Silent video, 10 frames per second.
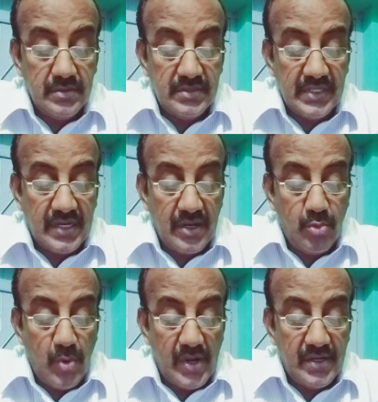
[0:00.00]

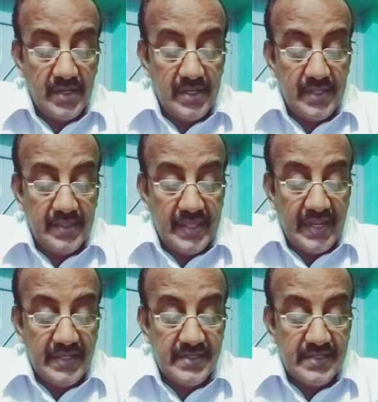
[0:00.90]
Second one. There
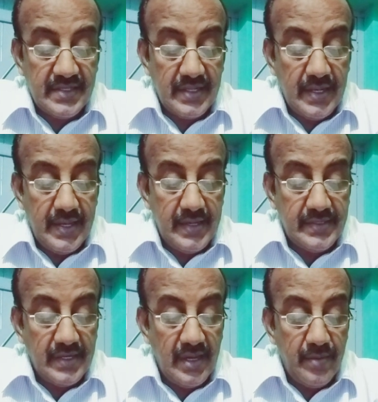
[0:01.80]
is
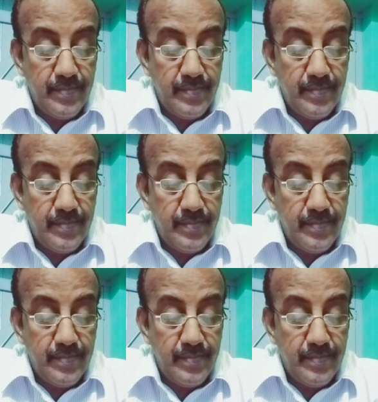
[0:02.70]
little